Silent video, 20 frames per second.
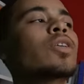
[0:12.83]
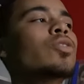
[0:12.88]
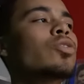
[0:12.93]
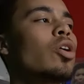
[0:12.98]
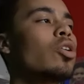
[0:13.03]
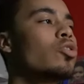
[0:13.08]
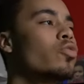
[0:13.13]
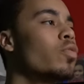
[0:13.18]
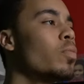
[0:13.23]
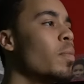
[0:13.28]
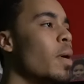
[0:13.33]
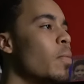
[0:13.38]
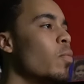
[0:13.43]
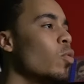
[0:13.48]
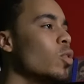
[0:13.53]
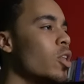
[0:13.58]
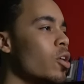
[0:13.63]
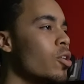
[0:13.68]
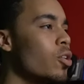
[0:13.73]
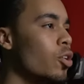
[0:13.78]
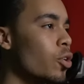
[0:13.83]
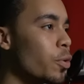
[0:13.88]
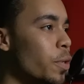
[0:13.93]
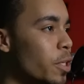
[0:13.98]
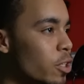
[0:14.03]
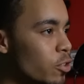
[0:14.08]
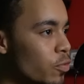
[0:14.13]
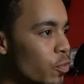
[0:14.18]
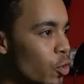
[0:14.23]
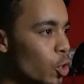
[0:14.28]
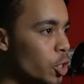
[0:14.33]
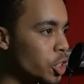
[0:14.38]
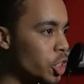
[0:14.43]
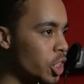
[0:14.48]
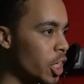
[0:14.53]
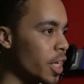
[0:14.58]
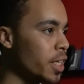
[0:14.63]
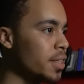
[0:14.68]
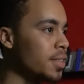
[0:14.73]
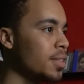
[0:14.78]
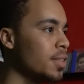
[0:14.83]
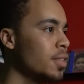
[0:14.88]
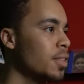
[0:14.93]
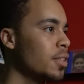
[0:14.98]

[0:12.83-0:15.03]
Don't you remember what that courier's voice said?